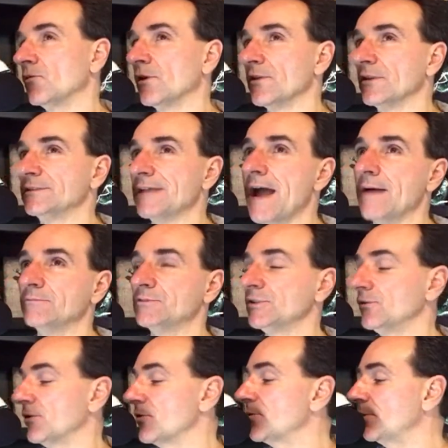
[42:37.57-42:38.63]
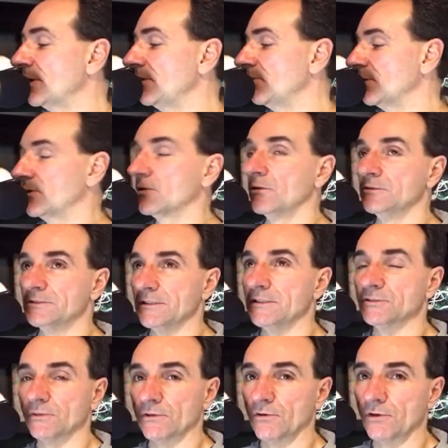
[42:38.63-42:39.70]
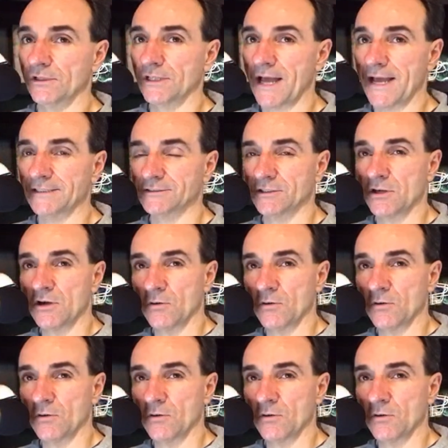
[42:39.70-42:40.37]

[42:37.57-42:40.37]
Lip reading: of the top 2 or 3 recruits in this recruiting class.